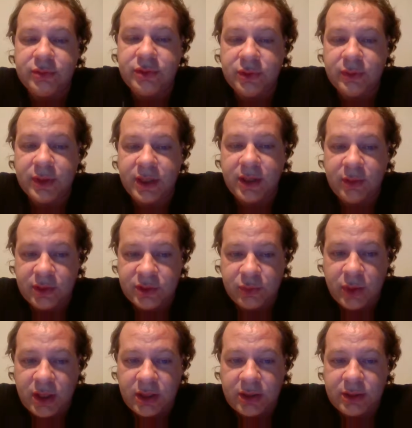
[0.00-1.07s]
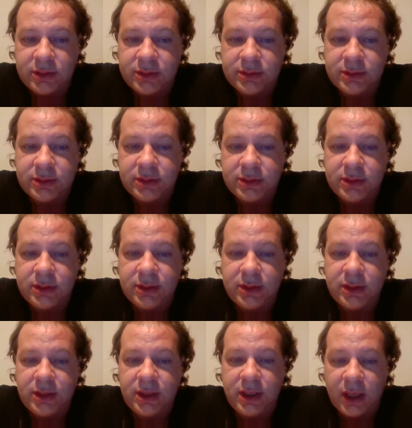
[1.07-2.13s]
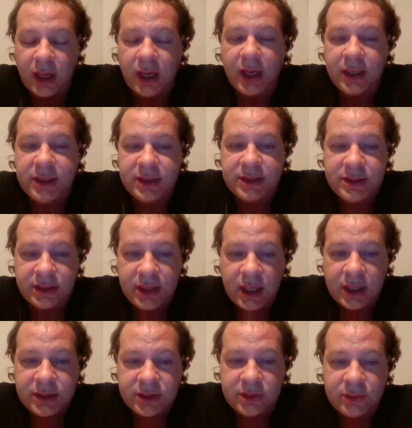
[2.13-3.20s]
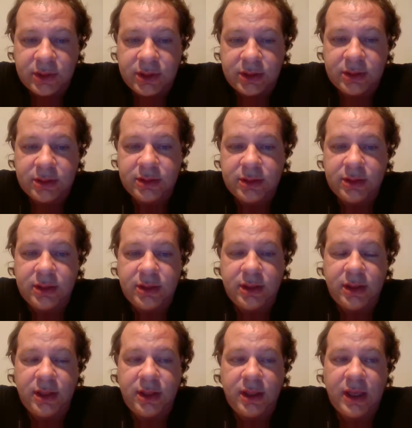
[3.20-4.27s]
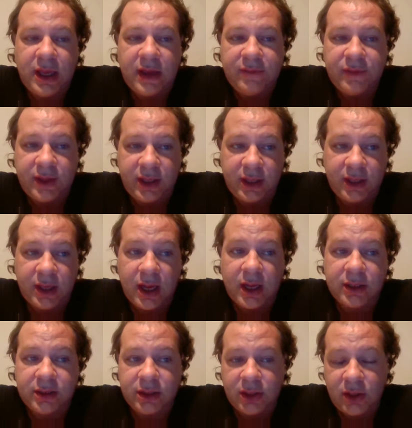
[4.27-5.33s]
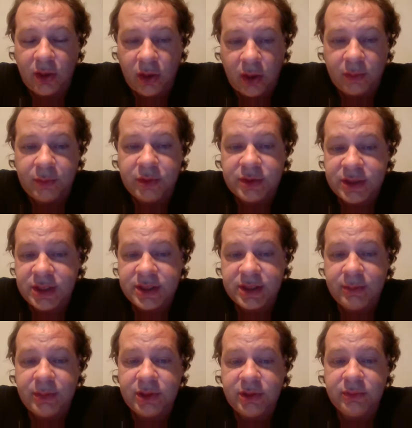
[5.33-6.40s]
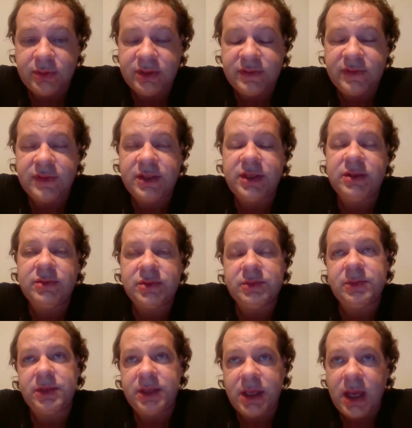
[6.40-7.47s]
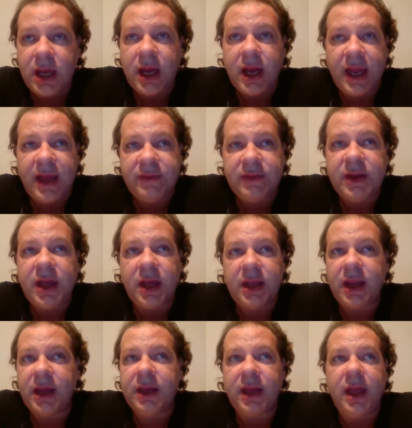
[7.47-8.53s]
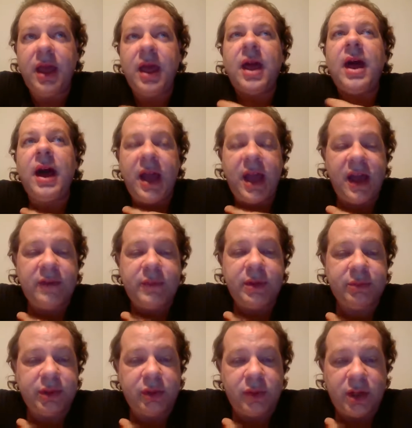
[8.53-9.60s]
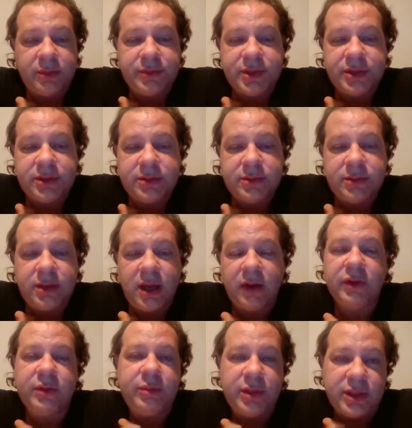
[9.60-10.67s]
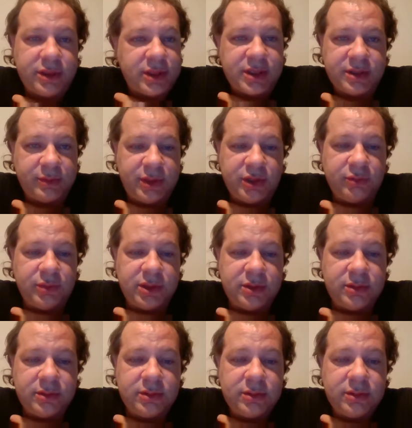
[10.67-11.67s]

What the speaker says: doing it as well, and I need to not do it. Have I gotten calmer since I've been doing these videos? Yeah, I haven't got I have my blow ups. Everybody does, I'm human.